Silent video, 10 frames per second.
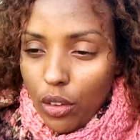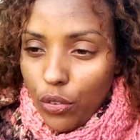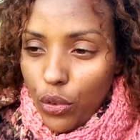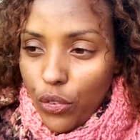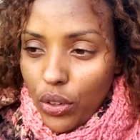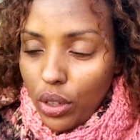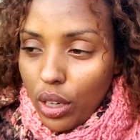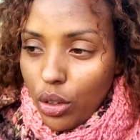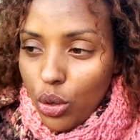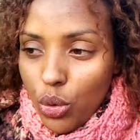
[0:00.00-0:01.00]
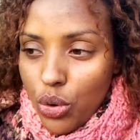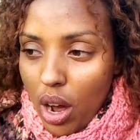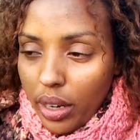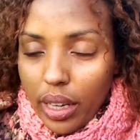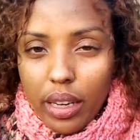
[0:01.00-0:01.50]
If you feel like you're
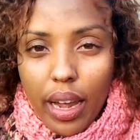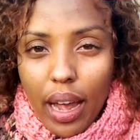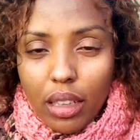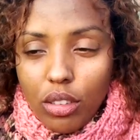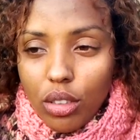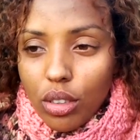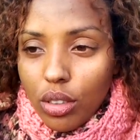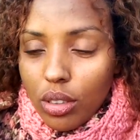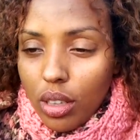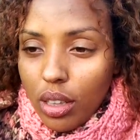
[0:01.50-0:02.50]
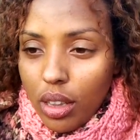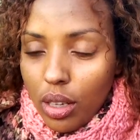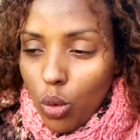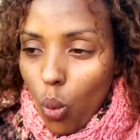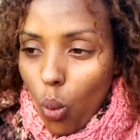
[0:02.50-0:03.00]
not getting answers,
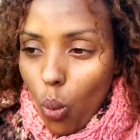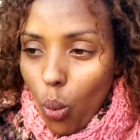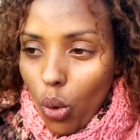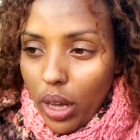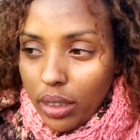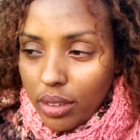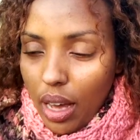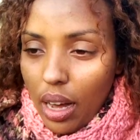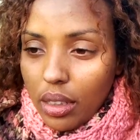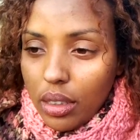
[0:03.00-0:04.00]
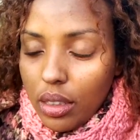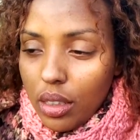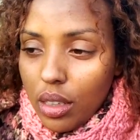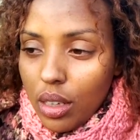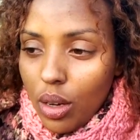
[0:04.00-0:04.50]
then
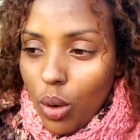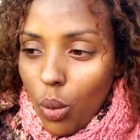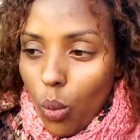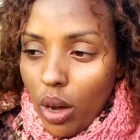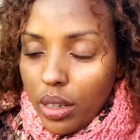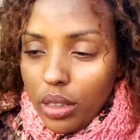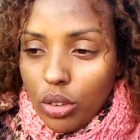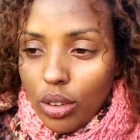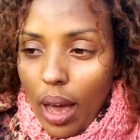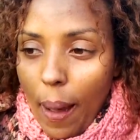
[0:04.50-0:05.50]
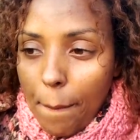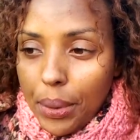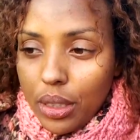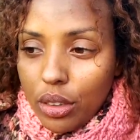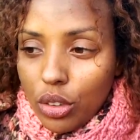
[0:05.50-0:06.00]
exactly what needs to
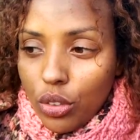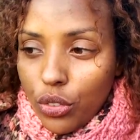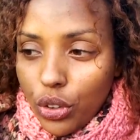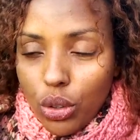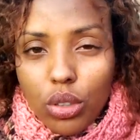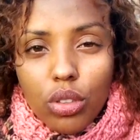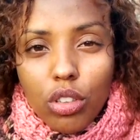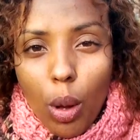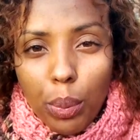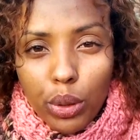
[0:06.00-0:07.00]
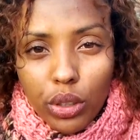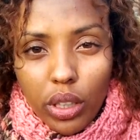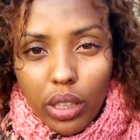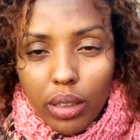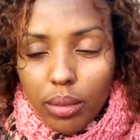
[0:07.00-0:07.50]
happen is for you to stop
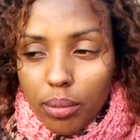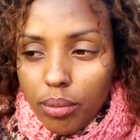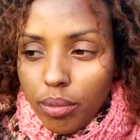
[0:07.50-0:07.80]
looking,